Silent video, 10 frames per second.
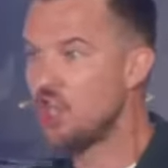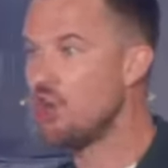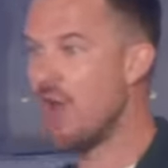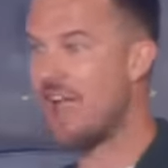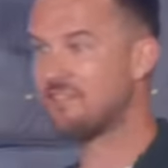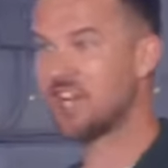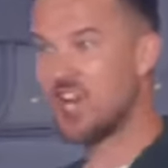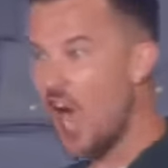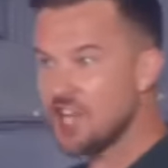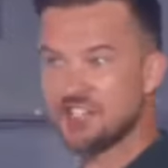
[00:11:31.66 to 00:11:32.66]
You don't have to
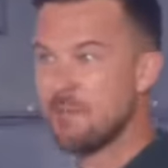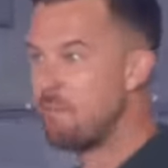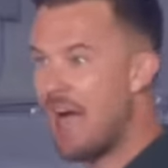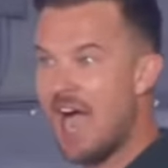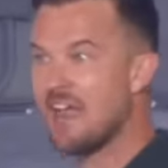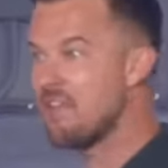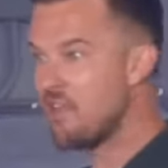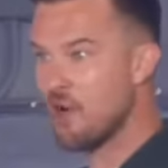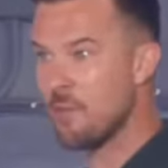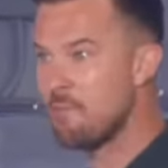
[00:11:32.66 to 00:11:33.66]
gossip behind
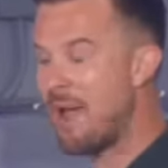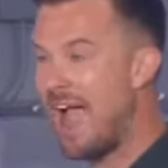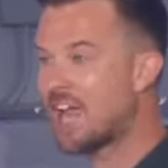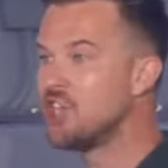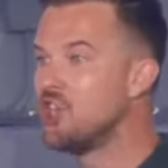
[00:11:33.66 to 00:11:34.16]
their back.